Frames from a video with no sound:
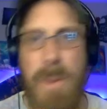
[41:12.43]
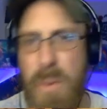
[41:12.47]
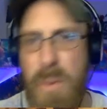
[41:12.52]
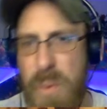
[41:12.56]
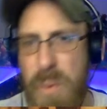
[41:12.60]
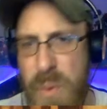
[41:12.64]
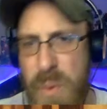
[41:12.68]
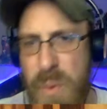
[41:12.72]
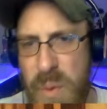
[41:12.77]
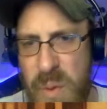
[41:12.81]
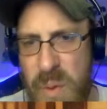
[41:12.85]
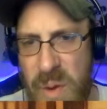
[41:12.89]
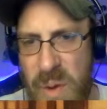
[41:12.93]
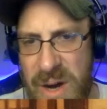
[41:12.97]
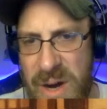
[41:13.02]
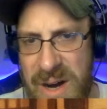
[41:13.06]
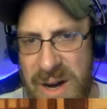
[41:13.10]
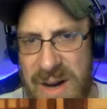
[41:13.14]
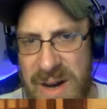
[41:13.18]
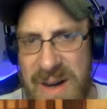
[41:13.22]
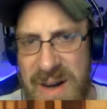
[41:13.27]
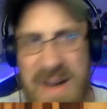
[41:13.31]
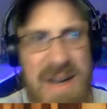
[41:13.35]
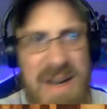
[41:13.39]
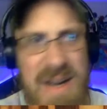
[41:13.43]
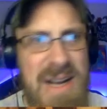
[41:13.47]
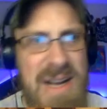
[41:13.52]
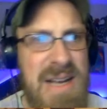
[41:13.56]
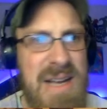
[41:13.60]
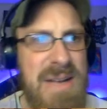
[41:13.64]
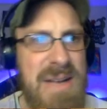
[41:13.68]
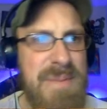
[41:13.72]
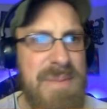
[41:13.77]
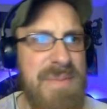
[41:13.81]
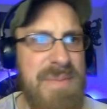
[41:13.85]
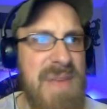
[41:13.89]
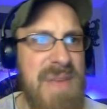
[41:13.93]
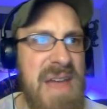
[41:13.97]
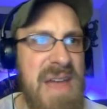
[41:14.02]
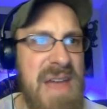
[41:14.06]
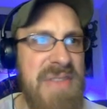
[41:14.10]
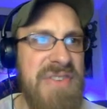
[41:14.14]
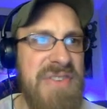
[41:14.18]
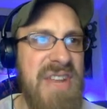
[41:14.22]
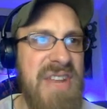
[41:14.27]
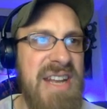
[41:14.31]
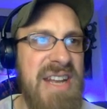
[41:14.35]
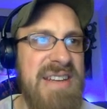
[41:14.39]
Ooh, and the
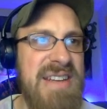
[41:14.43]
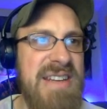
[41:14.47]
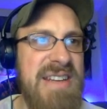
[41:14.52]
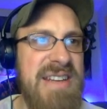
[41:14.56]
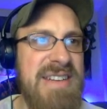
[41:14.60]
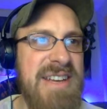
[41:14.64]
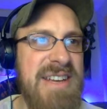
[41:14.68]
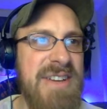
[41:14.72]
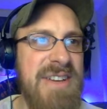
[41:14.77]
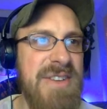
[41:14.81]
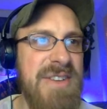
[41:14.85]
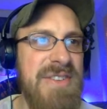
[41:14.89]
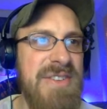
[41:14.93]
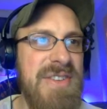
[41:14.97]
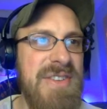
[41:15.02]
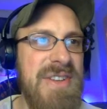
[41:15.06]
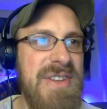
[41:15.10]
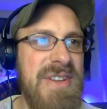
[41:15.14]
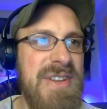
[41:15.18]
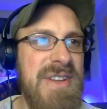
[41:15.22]
studying details.